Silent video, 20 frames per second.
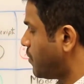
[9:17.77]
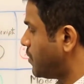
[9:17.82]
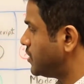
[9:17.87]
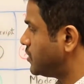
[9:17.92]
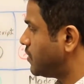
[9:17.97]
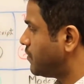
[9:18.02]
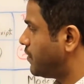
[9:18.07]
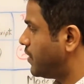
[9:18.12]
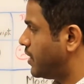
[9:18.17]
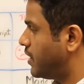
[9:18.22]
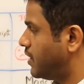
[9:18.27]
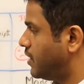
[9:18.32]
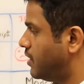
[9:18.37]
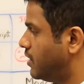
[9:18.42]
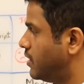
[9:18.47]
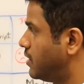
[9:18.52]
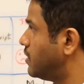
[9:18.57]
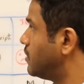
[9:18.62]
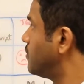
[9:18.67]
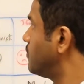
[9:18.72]
performance of a
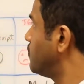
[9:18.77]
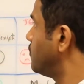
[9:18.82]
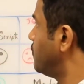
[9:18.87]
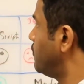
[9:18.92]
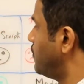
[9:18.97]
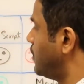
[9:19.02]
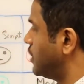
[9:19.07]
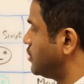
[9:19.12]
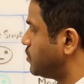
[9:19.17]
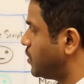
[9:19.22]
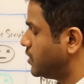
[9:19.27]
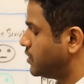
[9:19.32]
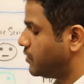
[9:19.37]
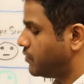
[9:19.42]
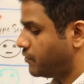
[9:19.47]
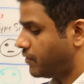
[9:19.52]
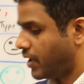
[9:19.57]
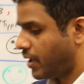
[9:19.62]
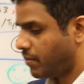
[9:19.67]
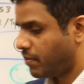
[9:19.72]

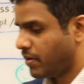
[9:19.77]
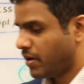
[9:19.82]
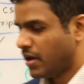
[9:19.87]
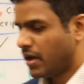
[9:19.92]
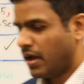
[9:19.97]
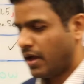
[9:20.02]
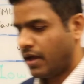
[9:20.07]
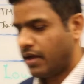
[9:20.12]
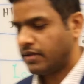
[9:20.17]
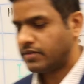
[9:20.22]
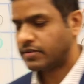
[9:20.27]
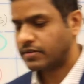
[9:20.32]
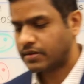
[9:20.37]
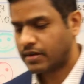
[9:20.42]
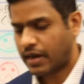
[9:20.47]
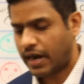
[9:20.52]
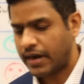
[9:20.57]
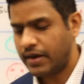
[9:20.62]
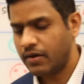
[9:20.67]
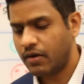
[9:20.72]
responsive web is
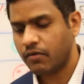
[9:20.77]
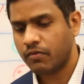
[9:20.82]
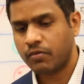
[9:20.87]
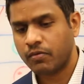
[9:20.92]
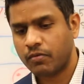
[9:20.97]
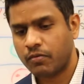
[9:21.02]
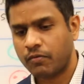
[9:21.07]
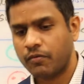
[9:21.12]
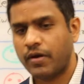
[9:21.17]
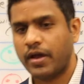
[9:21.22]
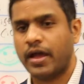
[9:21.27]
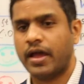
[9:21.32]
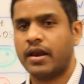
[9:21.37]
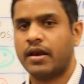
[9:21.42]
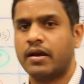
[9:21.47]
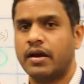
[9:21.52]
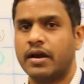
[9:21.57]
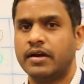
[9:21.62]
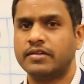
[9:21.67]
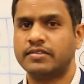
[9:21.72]
kind of
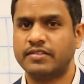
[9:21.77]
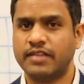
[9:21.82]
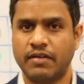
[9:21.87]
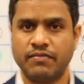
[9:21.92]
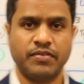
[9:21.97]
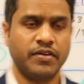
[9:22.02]
where it